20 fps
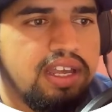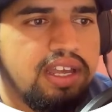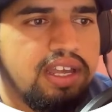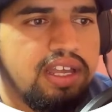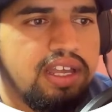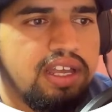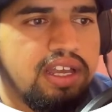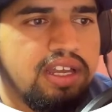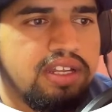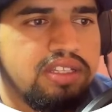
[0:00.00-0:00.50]

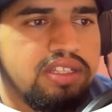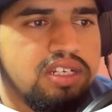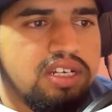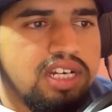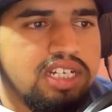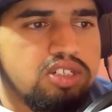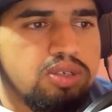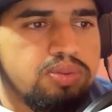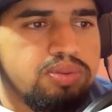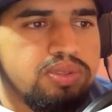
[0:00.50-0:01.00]
And the
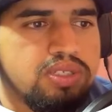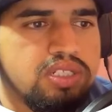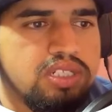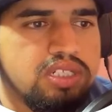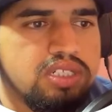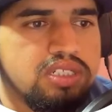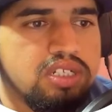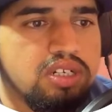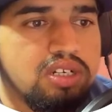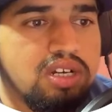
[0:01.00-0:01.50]
last option
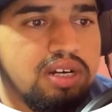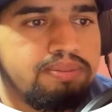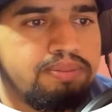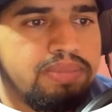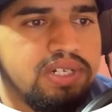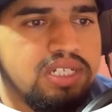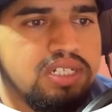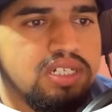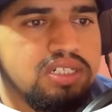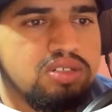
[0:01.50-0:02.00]
is the
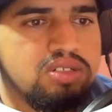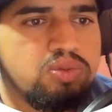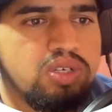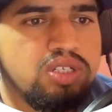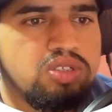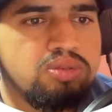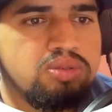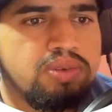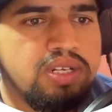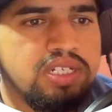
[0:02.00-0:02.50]
company doesn't
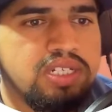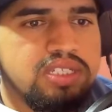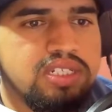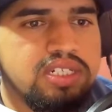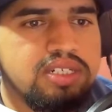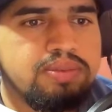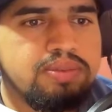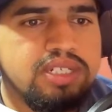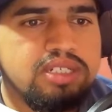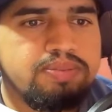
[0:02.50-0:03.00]
want to manage
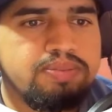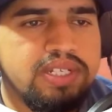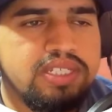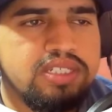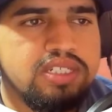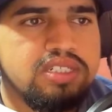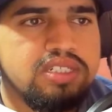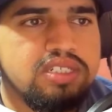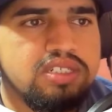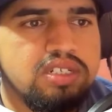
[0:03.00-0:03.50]
database
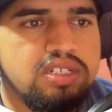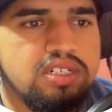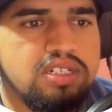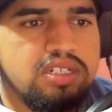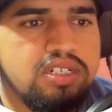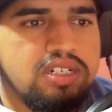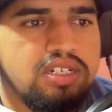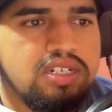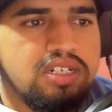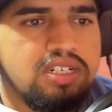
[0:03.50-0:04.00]
patches.
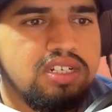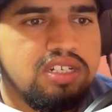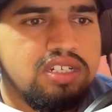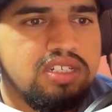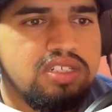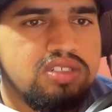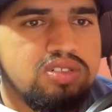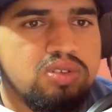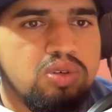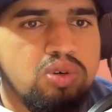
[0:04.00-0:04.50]

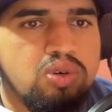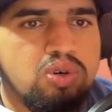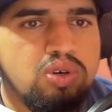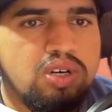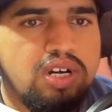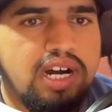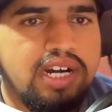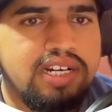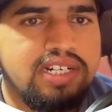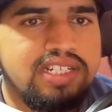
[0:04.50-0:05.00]
So
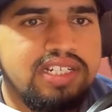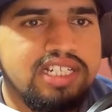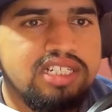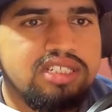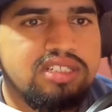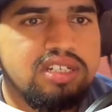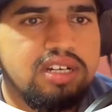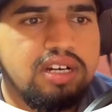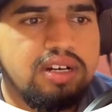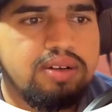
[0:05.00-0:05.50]

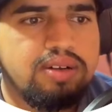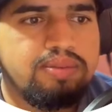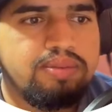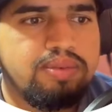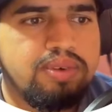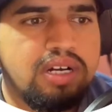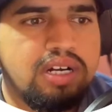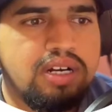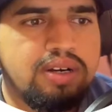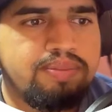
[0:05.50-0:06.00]
RDS
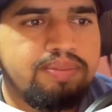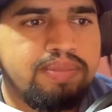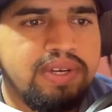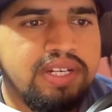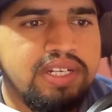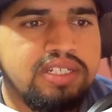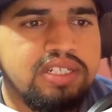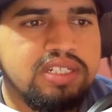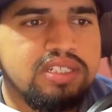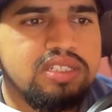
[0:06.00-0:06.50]

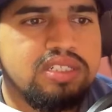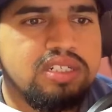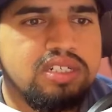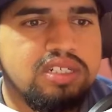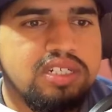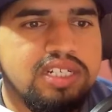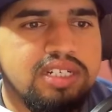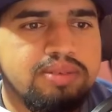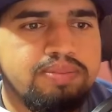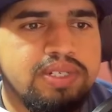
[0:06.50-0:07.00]
manages the
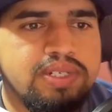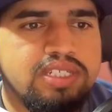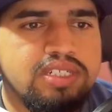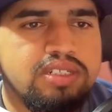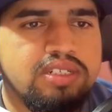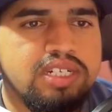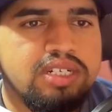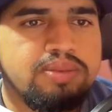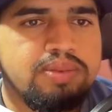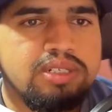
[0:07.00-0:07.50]

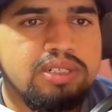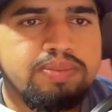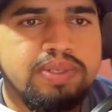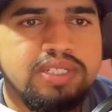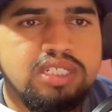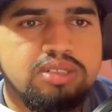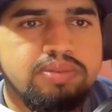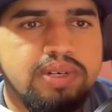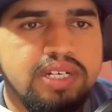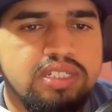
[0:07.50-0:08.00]
database
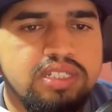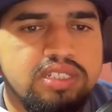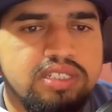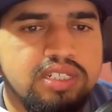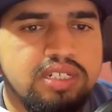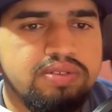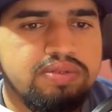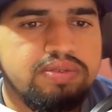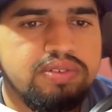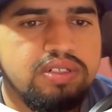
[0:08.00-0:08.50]
patches by
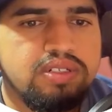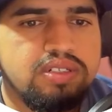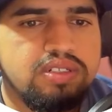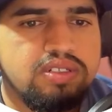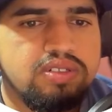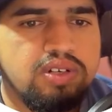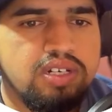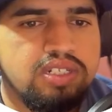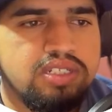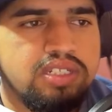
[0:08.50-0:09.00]
itself.
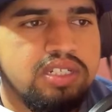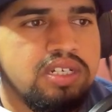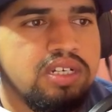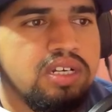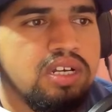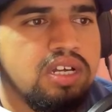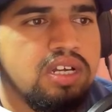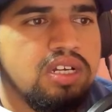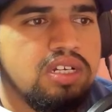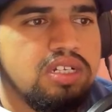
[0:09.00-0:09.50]
So I think
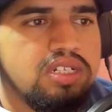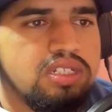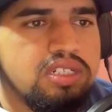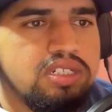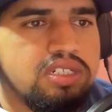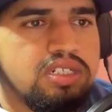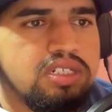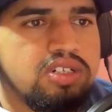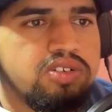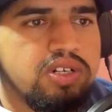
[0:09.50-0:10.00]
these
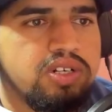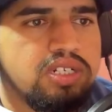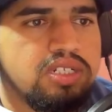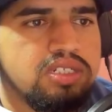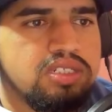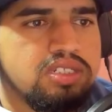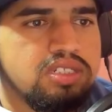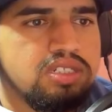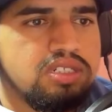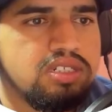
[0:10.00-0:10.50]
are the right
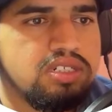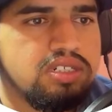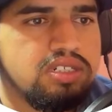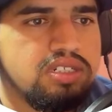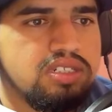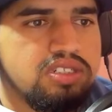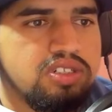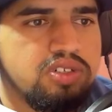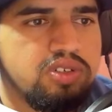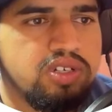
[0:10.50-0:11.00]
answer.
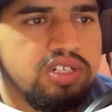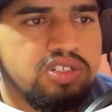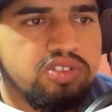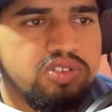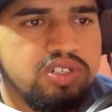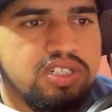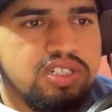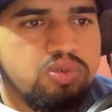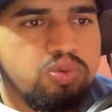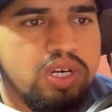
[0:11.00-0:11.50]
So you can
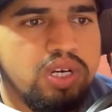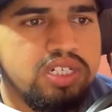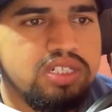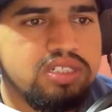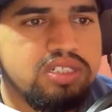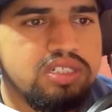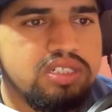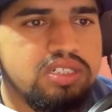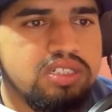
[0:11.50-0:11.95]
read why is it.